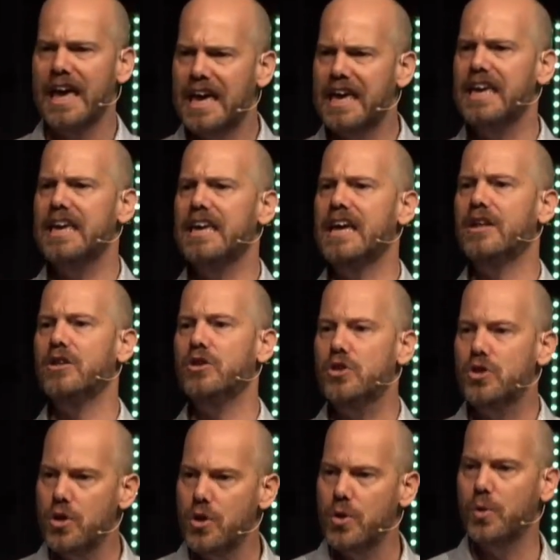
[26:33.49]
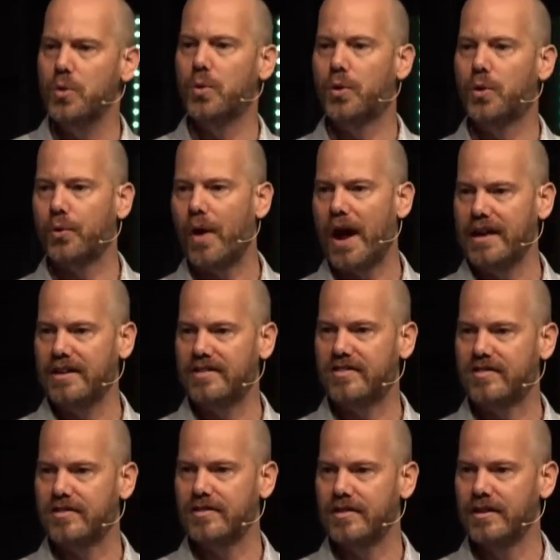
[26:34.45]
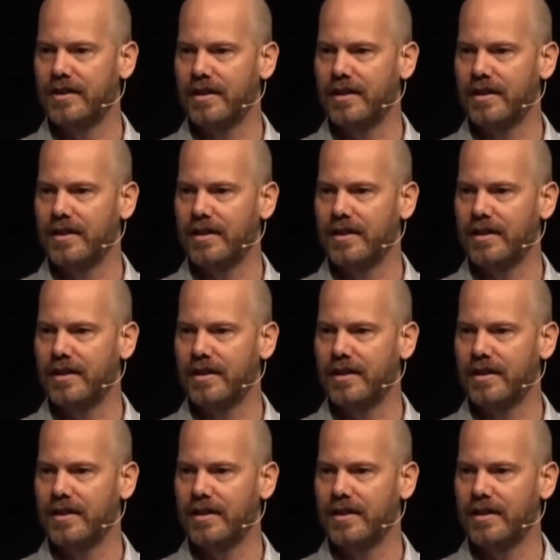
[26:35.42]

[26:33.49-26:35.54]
He knew Grace.